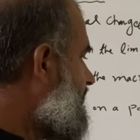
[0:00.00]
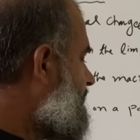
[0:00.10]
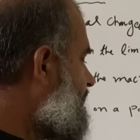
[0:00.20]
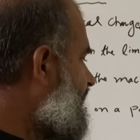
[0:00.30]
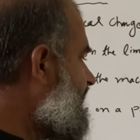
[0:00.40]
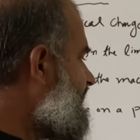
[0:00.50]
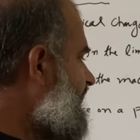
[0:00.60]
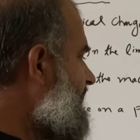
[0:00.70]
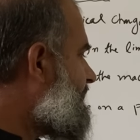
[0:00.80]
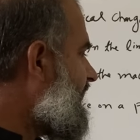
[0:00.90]
Mean
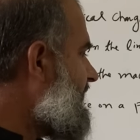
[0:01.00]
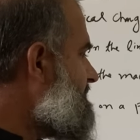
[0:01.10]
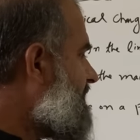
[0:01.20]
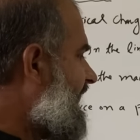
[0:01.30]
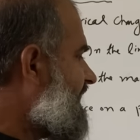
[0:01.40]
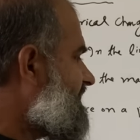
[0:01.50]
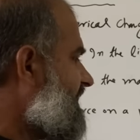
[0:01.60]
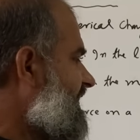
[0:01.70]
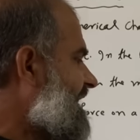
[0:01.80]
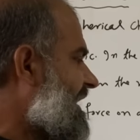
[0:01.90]
E prime minus
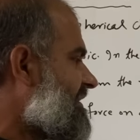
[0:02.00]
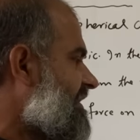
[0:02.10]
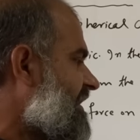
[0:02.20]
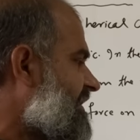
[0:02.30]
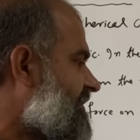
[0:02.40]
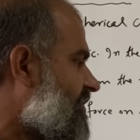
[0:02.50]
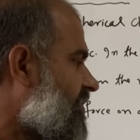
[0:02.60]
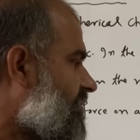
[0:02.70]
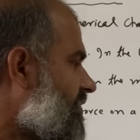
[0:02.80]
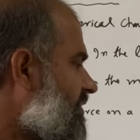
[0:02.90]
ES is equal
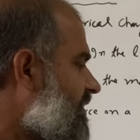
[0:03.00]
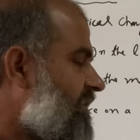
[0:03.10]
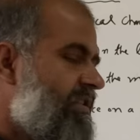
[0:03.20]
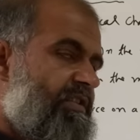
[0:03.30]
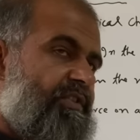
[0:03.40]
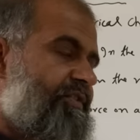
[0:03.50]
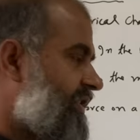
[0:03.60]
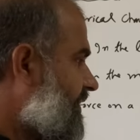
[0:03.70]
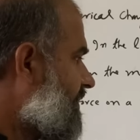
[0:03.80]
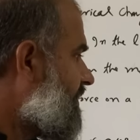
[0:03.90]
to 0.